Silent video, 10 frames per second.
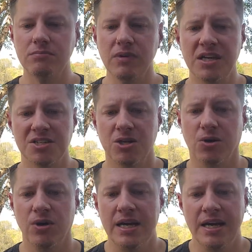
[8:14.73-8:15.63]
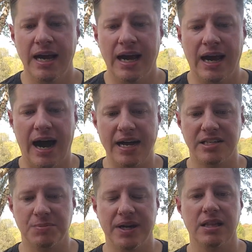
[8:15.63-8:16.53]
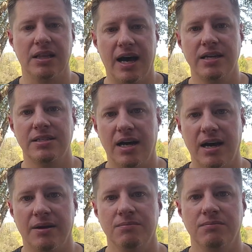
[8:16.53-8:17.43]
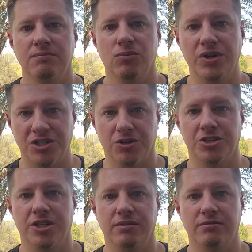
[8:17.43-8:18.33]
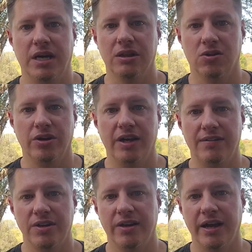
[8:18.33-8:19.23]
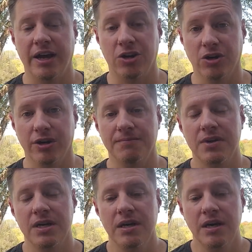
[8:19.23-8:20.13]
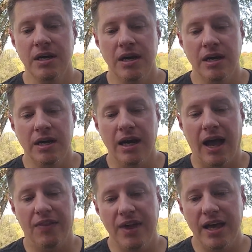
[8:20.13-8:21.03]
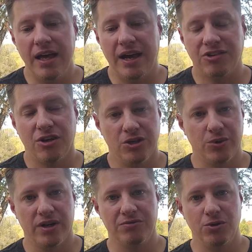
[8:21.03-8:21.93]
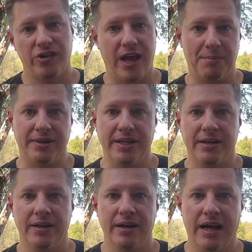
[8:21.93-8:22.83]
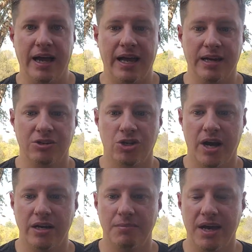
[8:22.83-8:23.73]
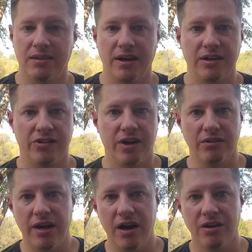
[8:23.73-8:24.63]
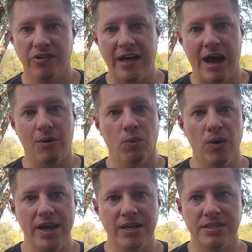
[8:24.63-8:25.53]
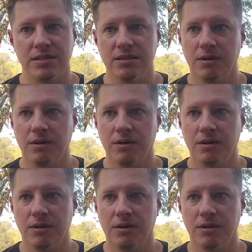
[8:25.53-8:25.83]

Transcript: And so I spent a lot of time researching and learning everything I could. And then I started doing a few sampling and trying to make things here and there, see how it went,